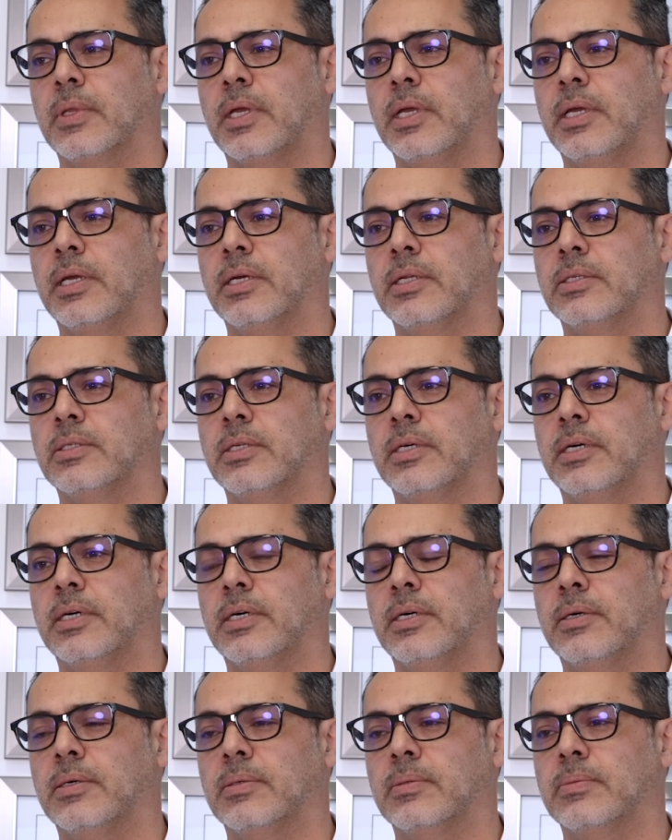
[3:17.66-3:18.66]
and
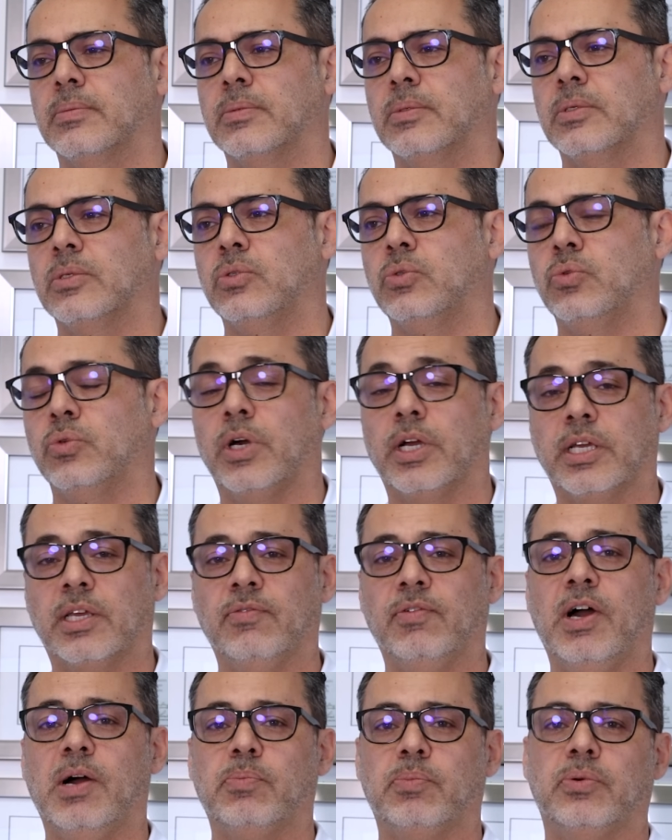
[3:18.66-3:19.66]
uh, do not
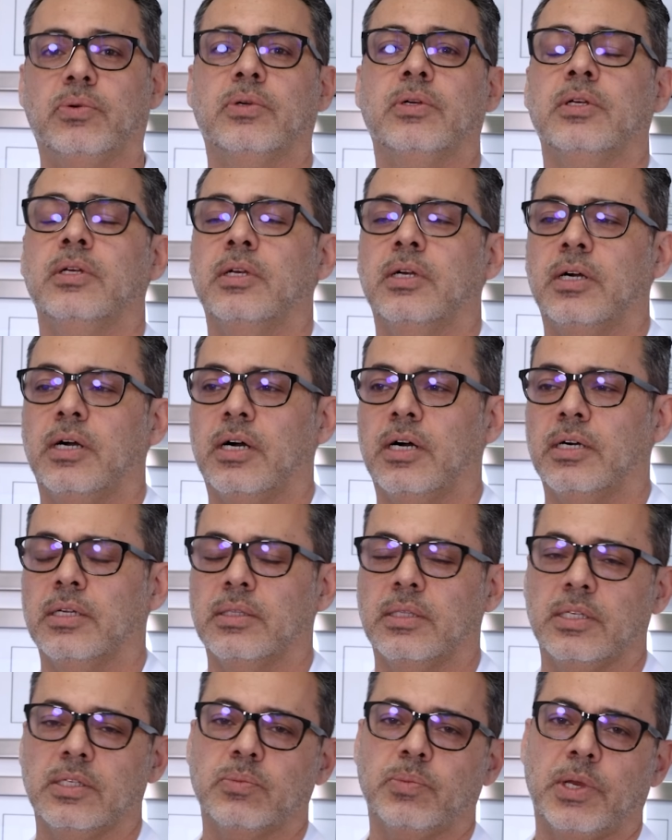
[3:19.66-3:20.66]
give up
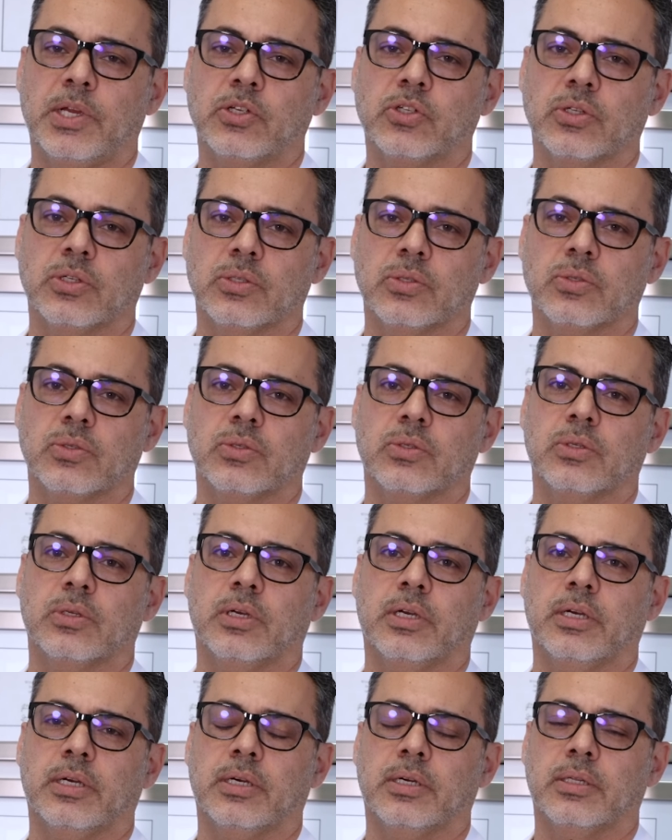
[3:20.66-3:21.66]
on these patients.
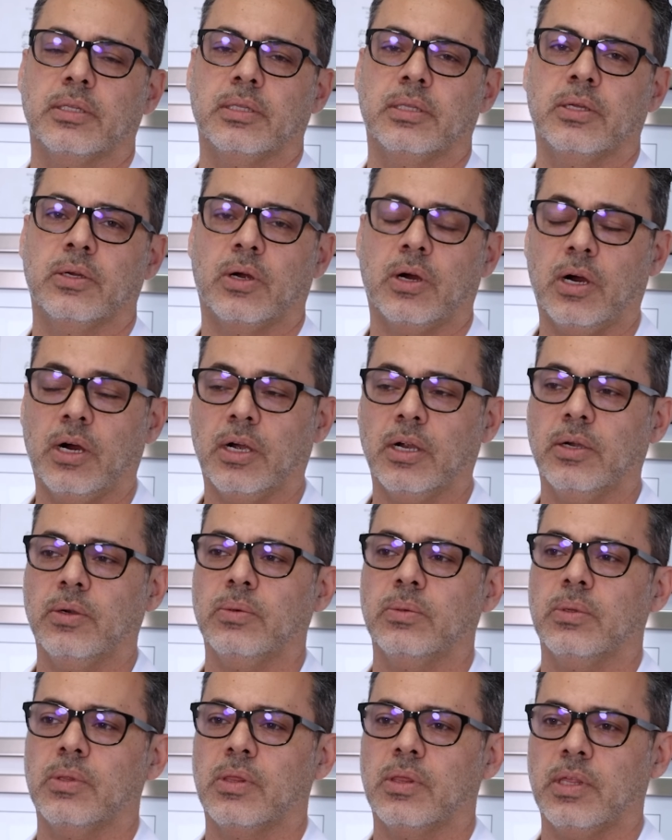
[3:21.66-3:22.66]
Uh, there
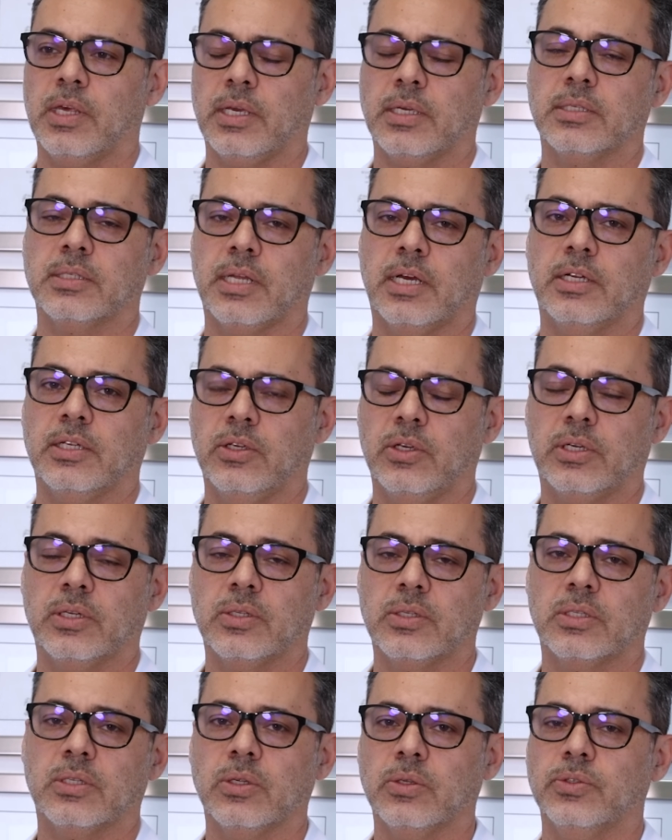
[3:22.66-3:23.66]
are things that you
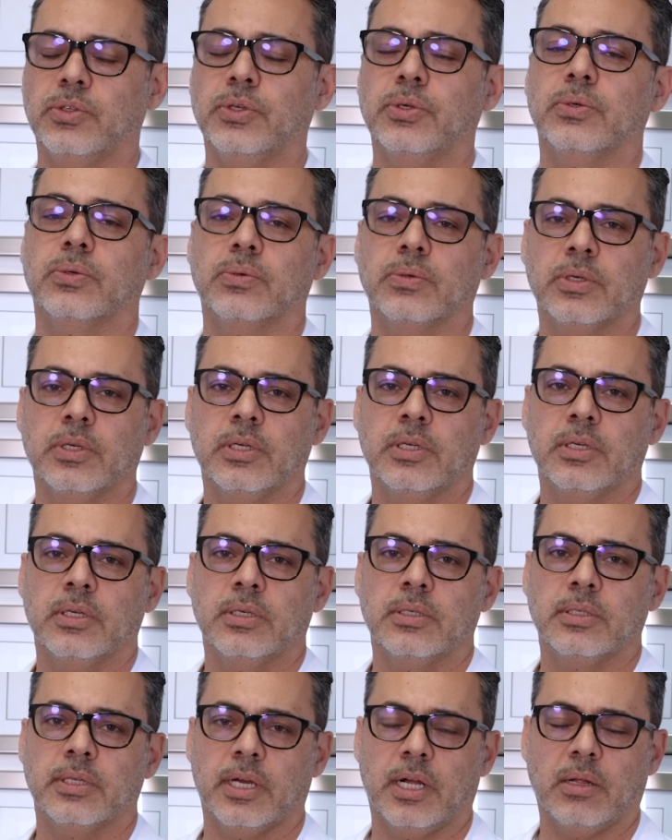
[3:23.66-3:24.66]
can still do
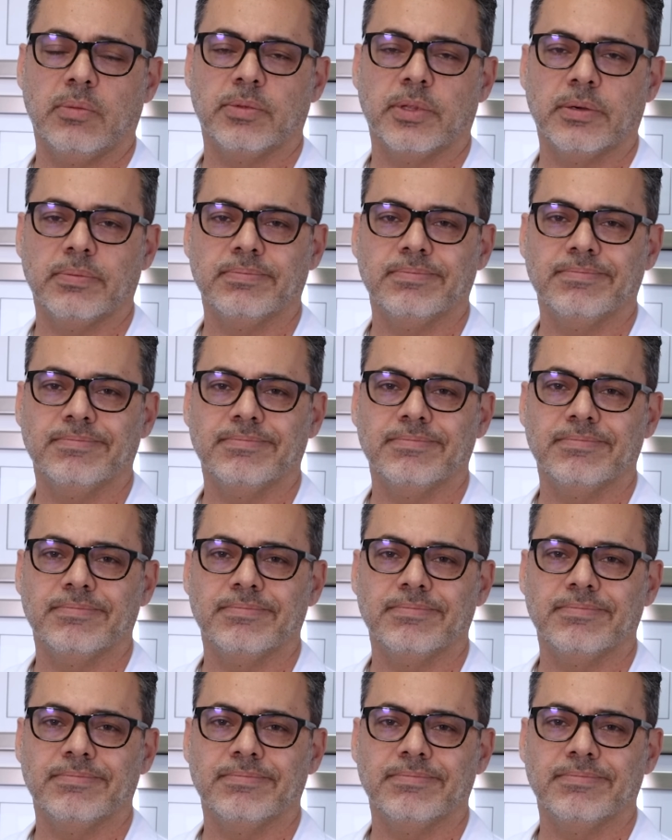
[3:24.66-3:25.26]
to help them.